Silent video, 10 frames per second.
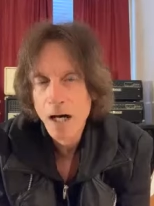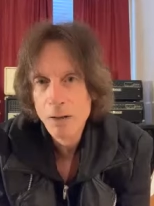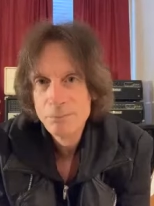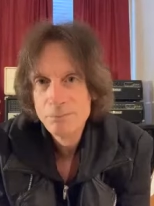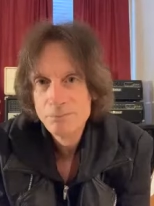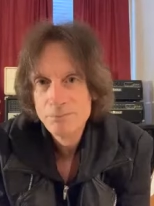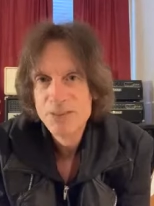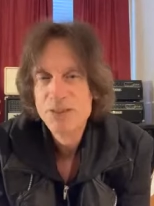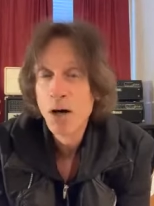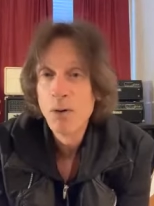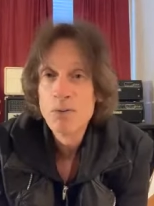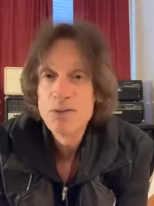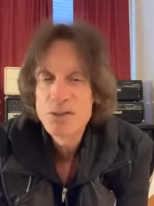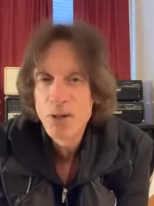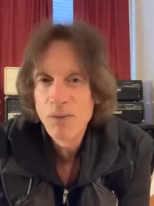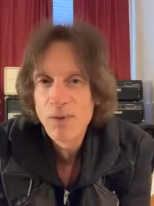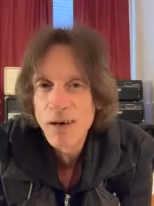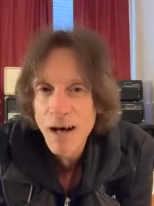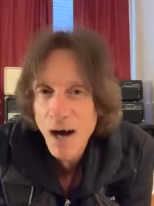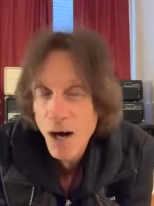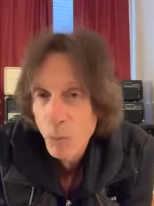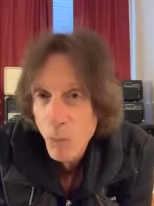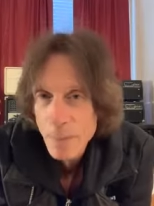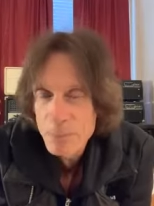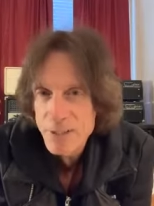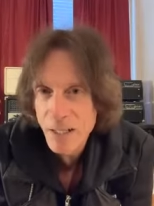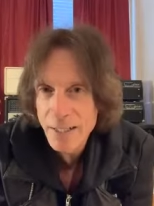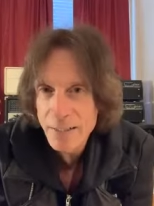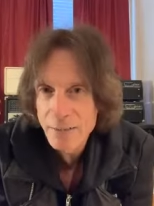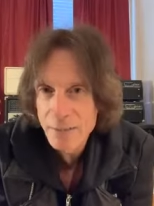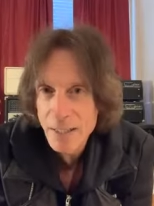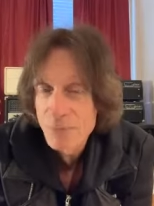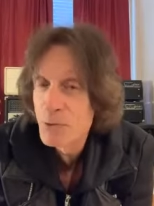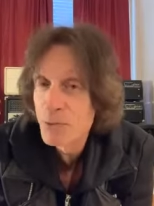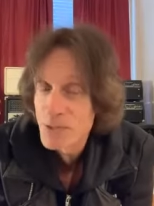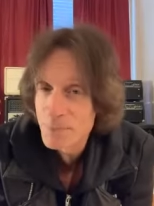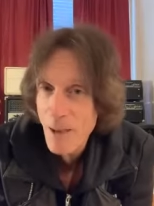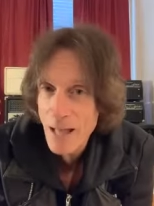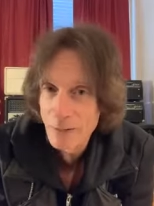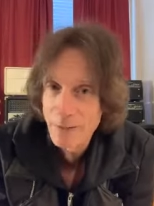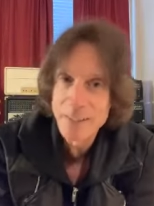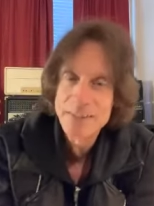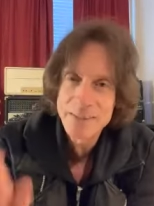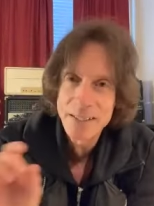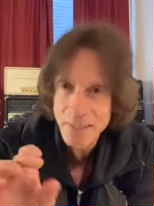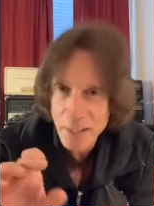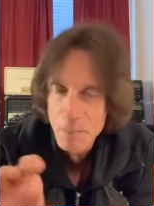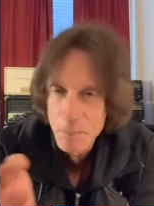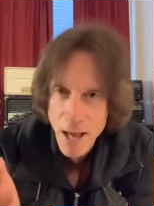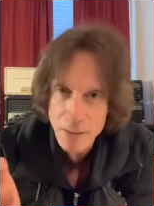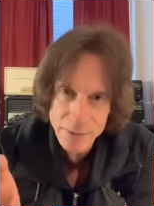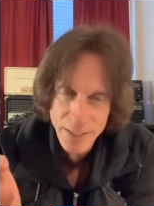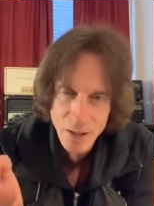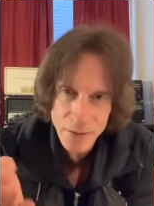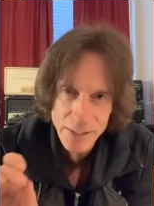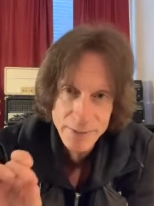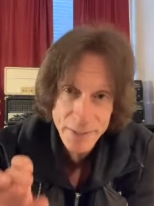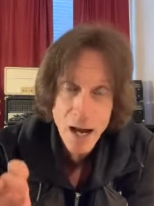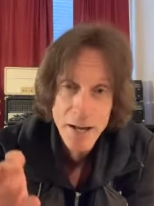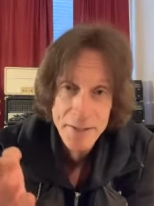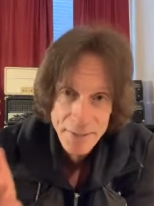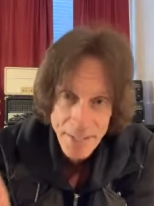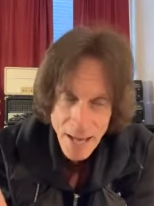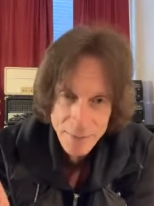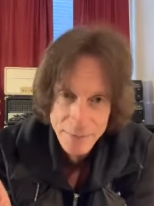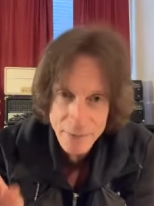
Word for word: oh so so our website, if you can spell it, it's impellitteri.net.